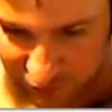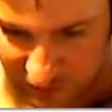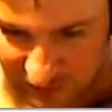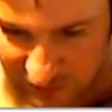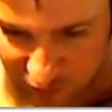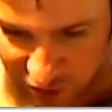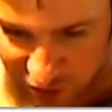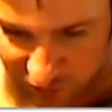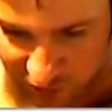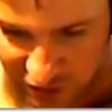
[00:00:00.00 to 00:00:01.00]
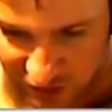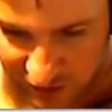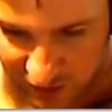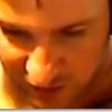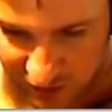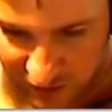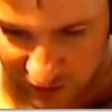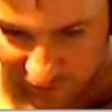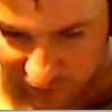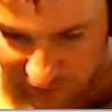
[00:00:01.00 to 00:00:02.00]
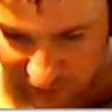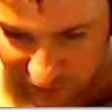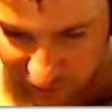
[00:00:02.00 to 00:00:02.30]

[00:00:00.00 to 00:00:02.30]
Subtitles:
We get some regeneration there. We got Team